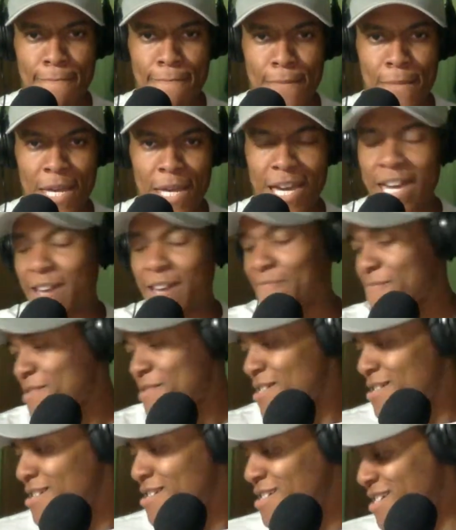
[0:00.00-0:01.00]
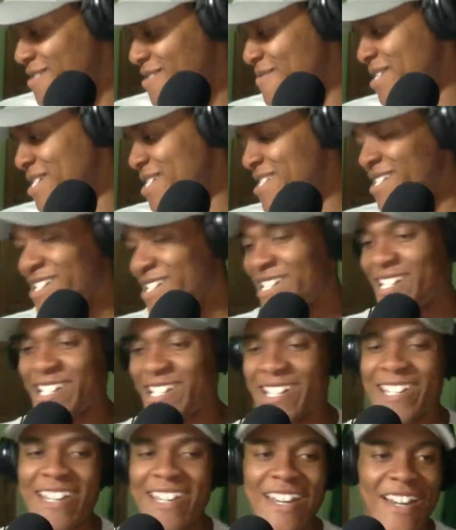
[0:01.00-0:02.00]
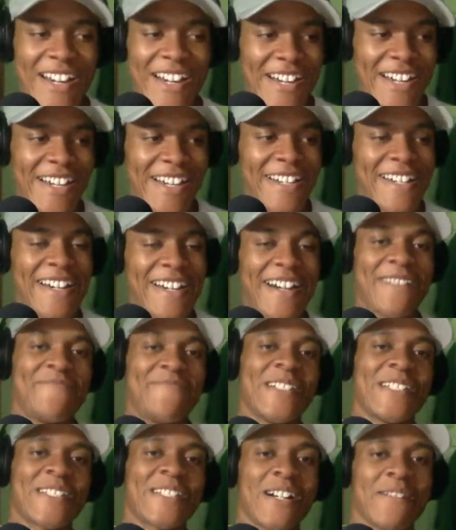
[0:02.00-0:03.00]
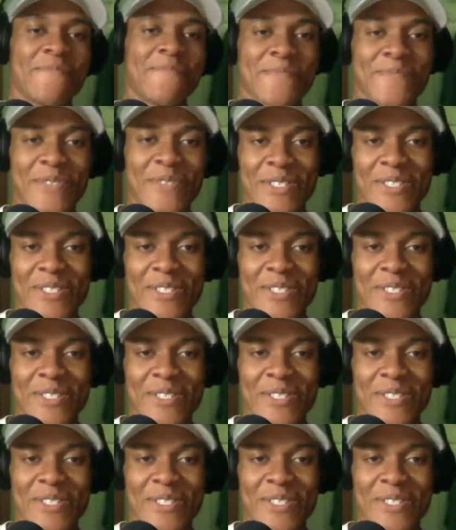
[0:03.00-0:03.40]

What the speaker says: I have. I mean, I've made comic books,